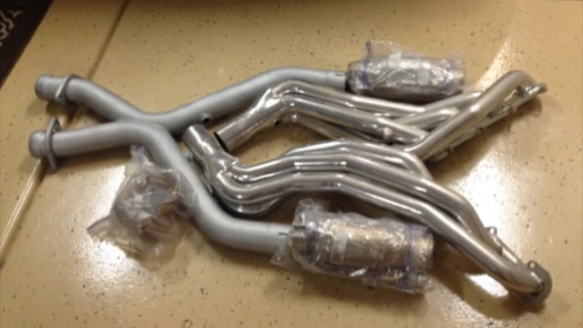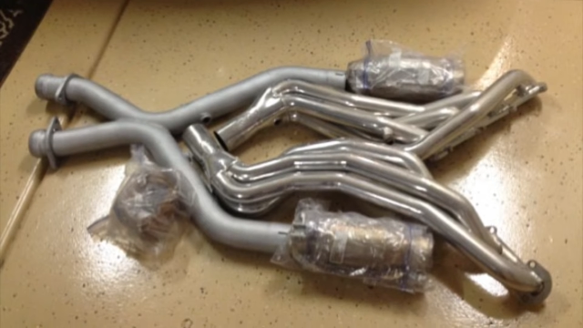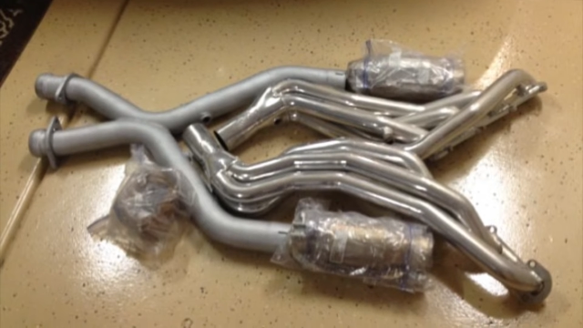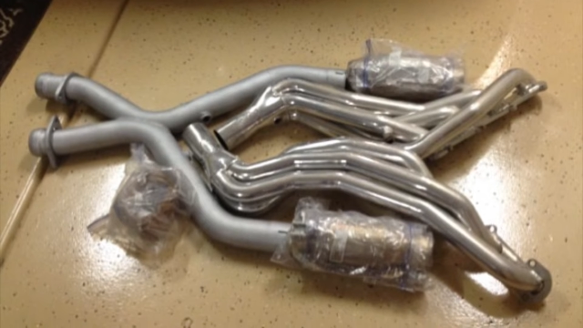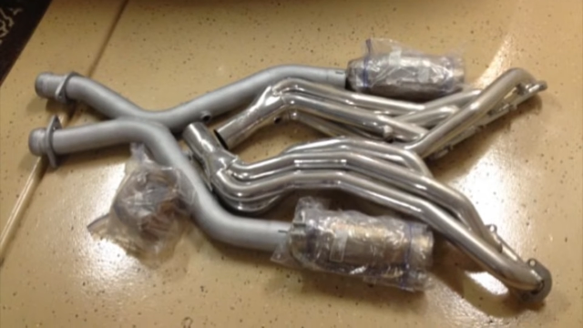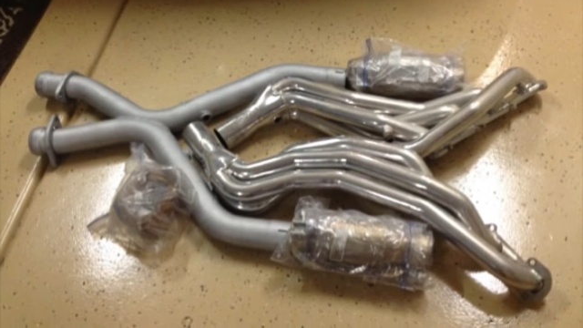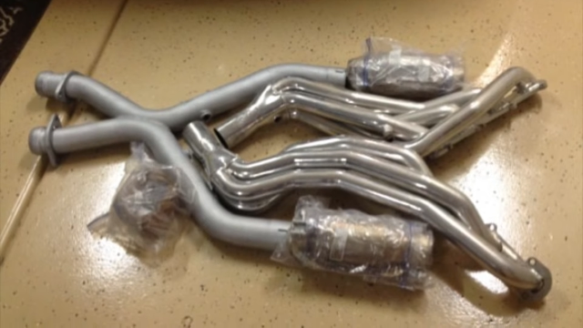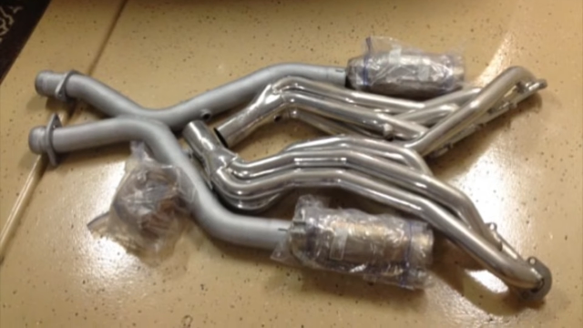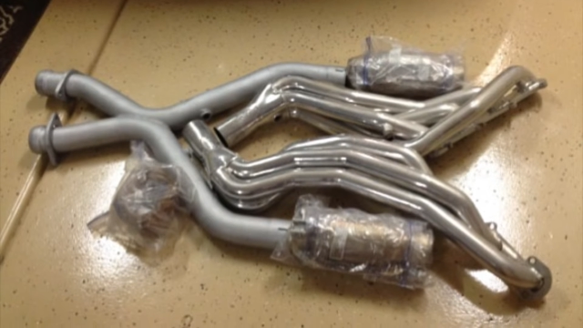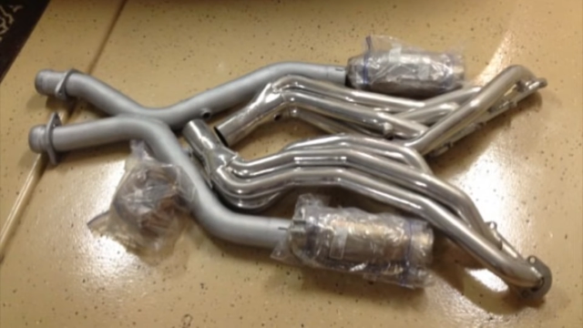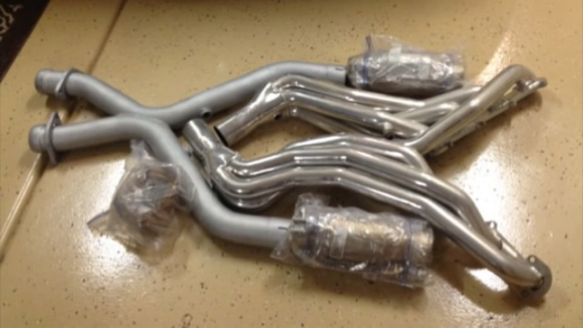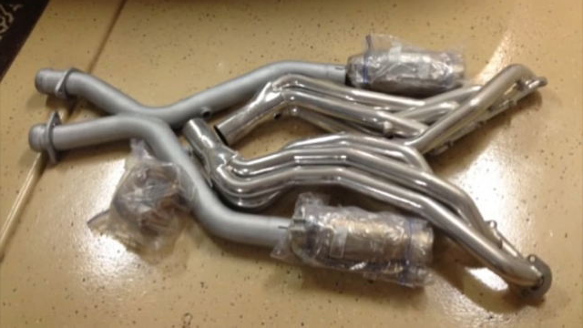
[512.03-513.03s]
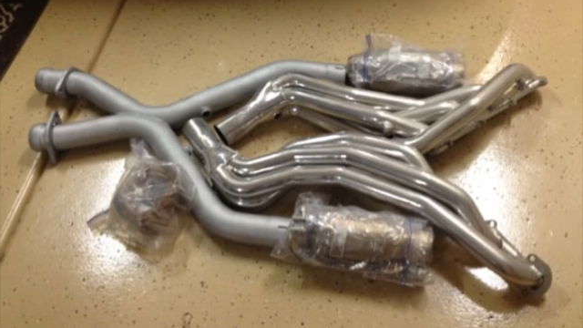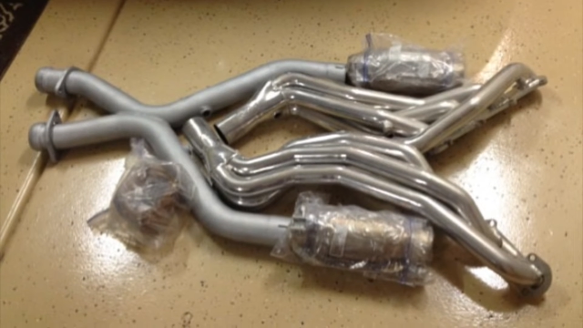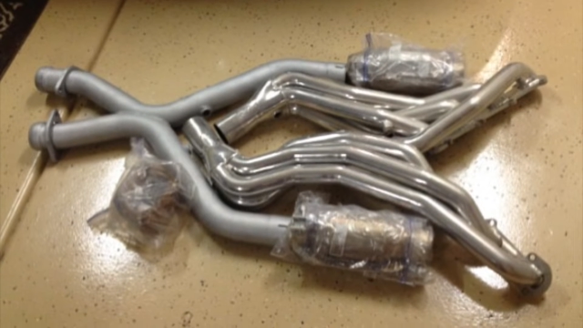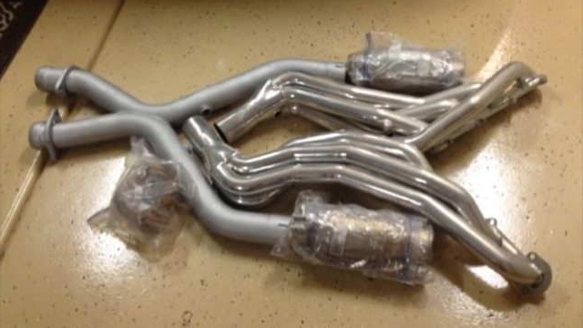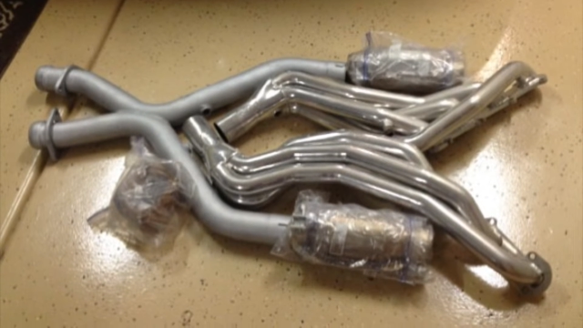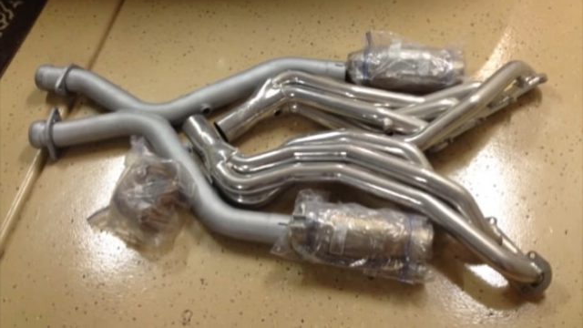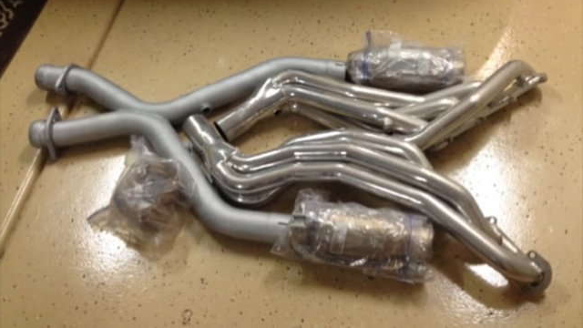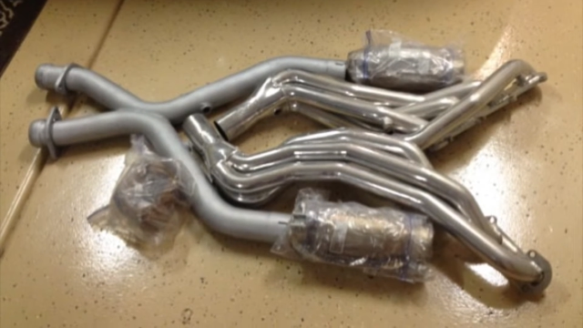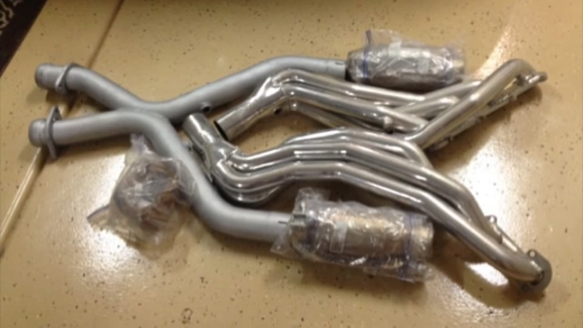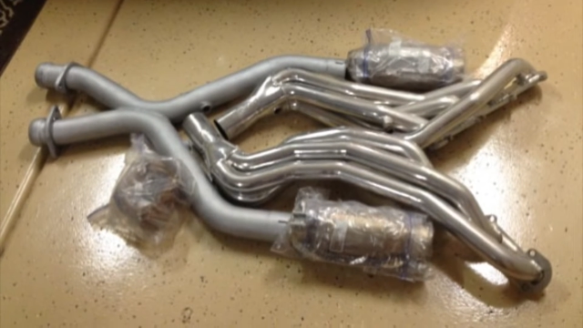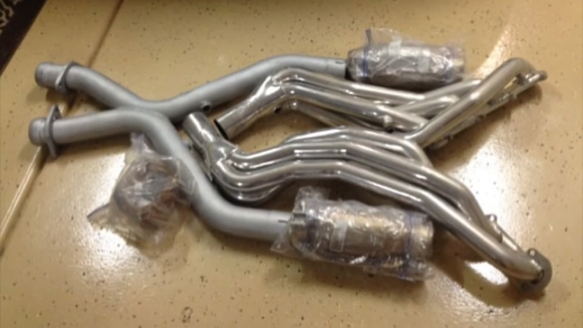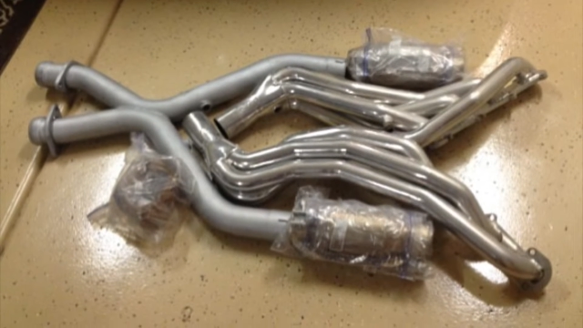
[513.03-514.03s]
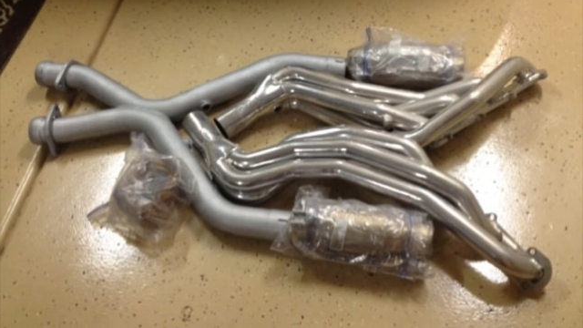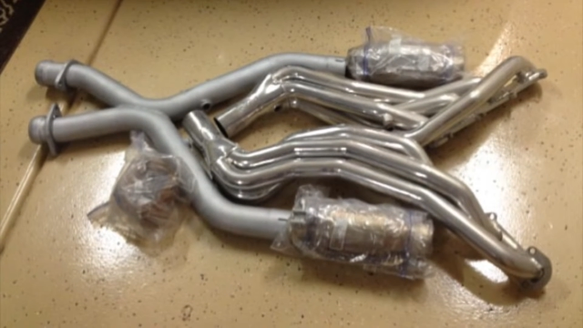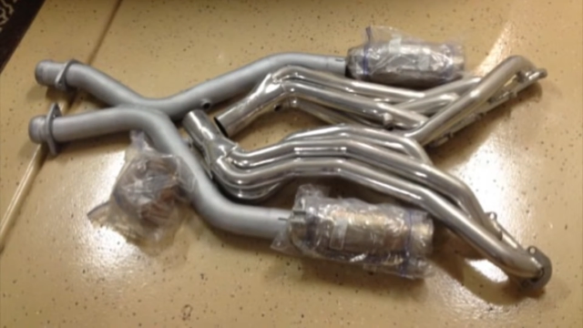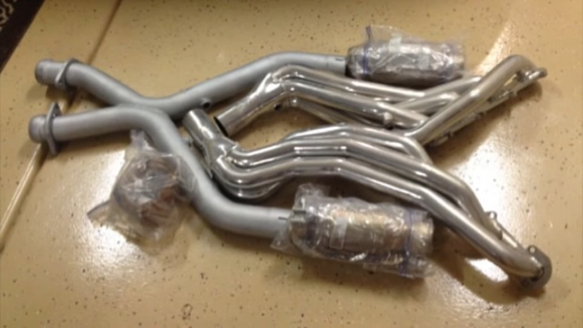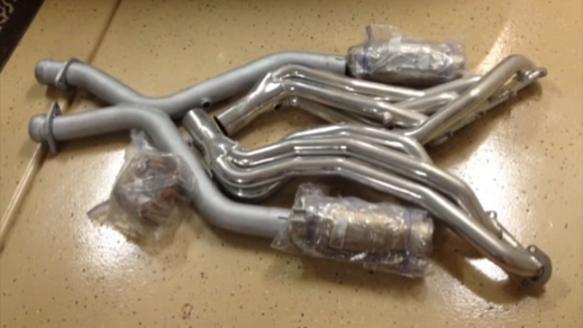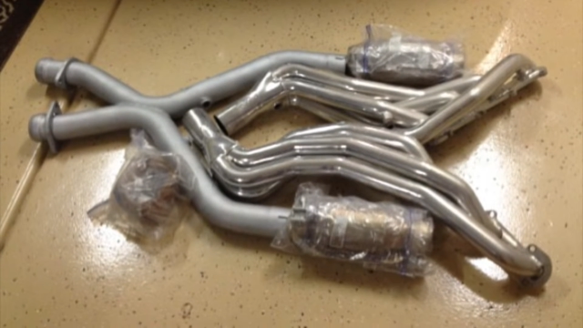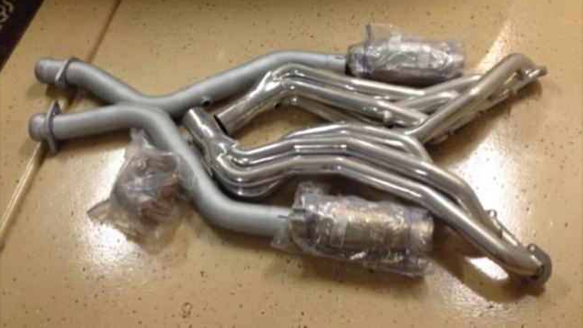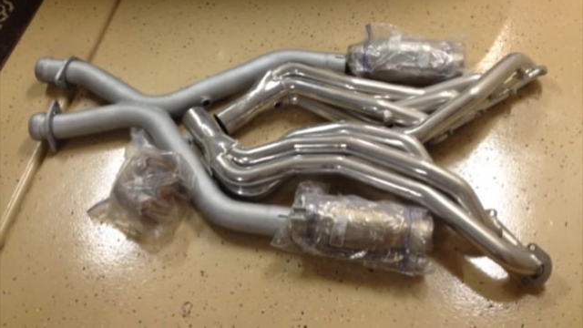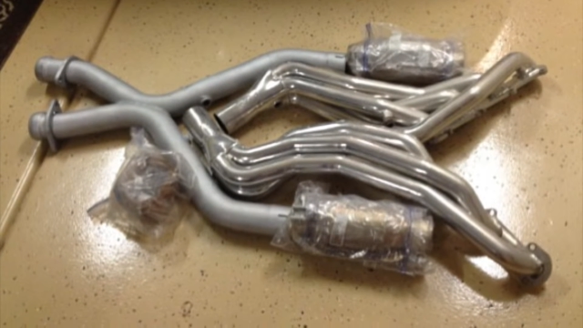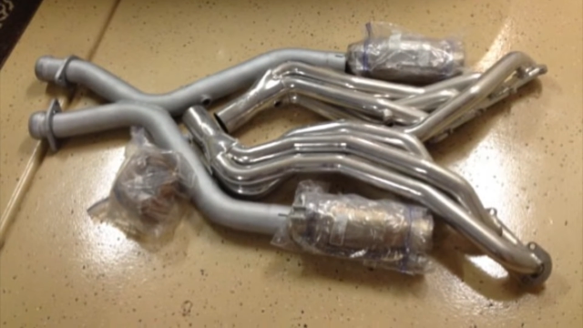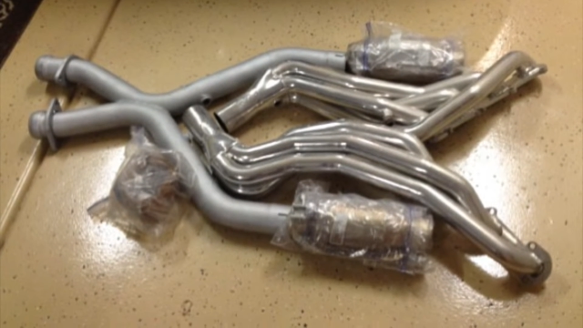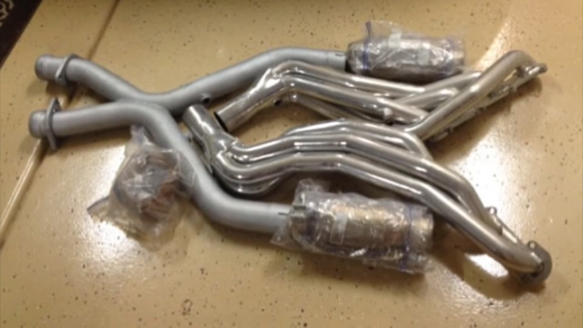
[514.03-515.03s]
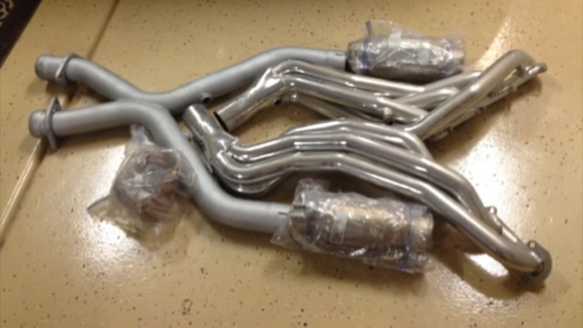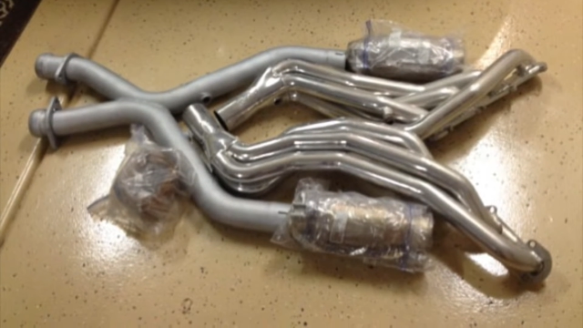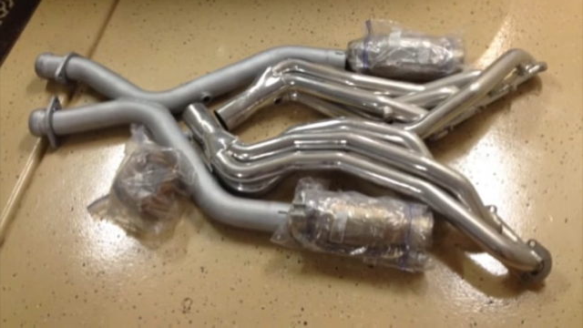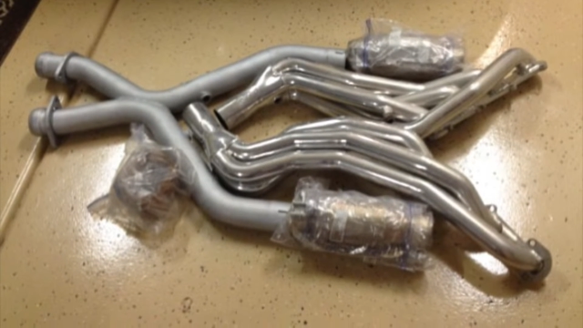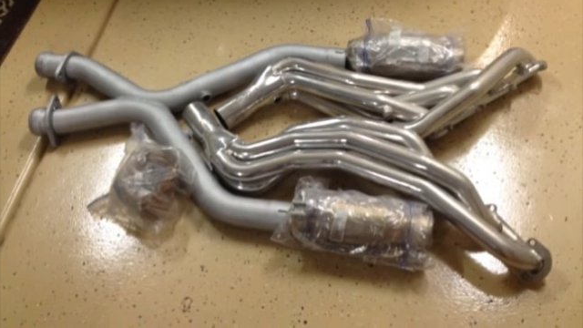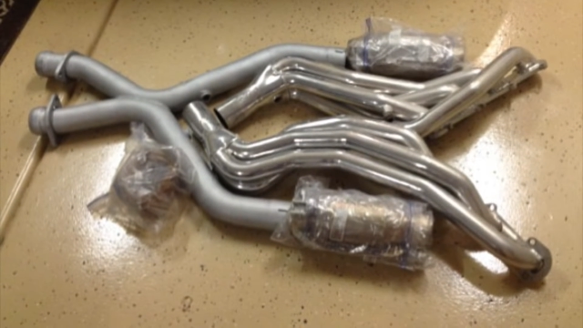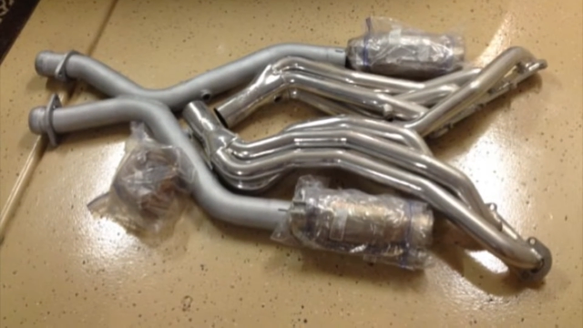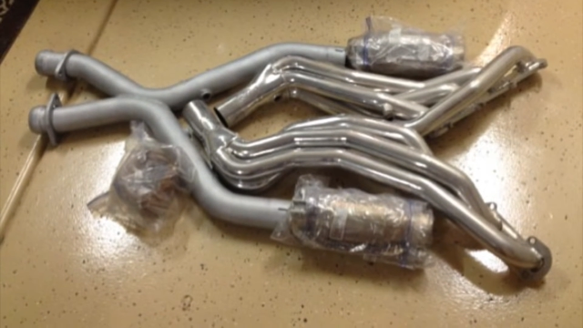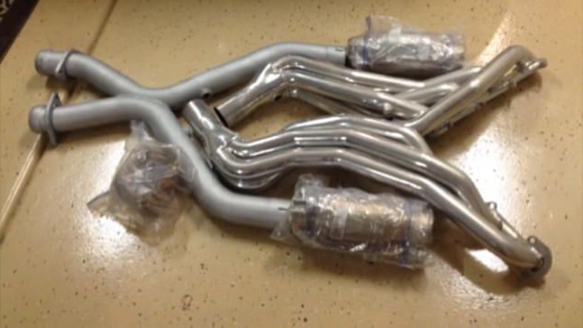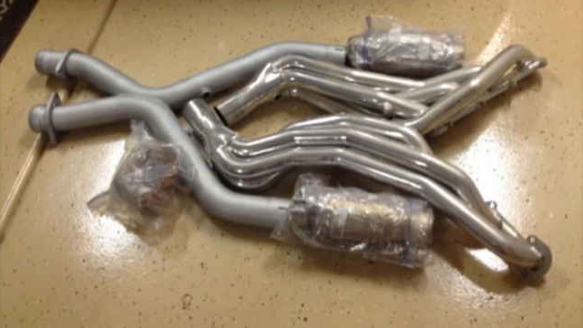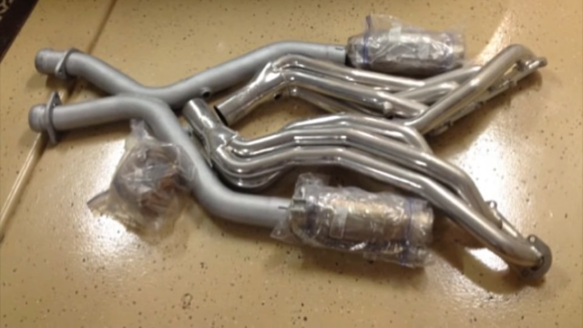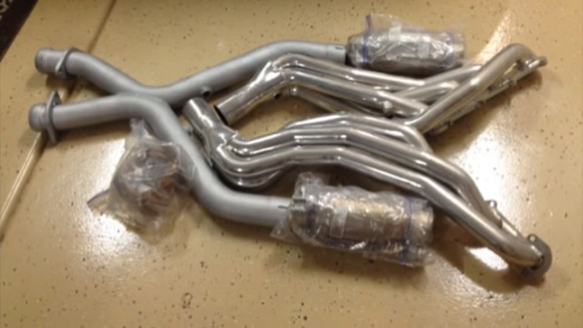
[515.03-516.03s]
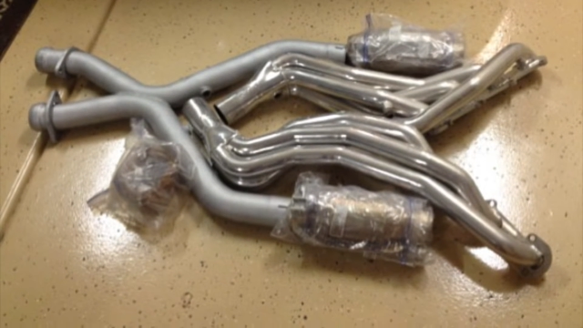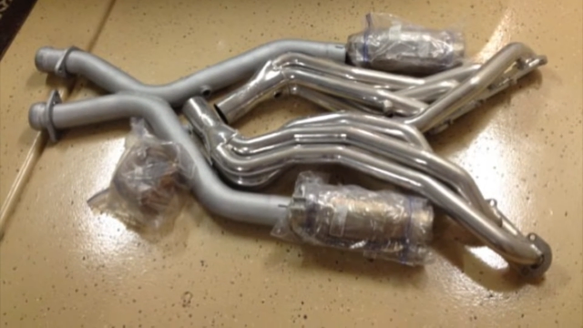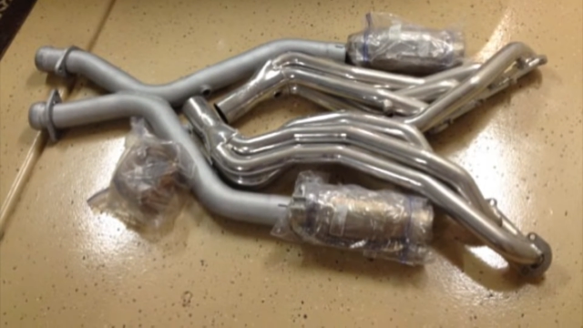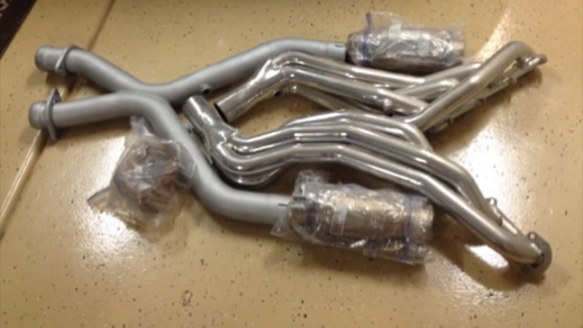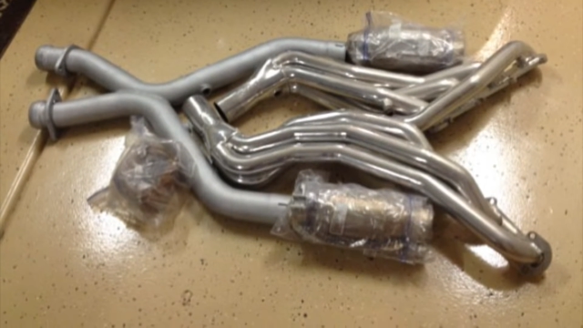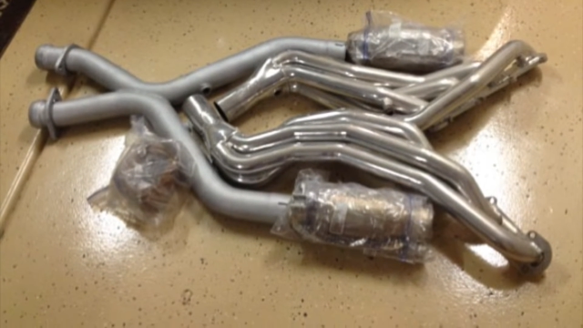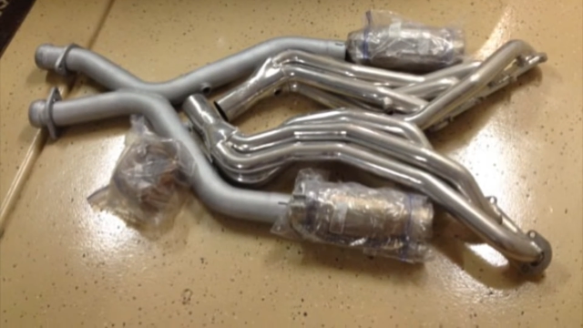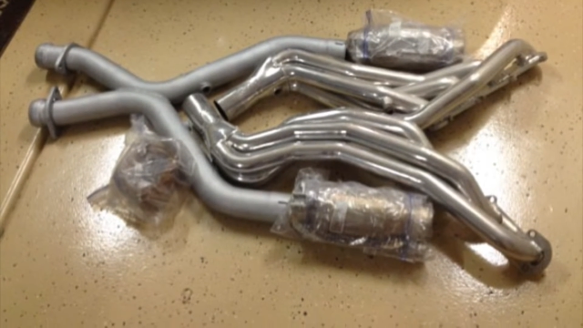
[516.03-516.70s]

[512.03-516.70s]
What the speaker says: [unreadable: no face in view]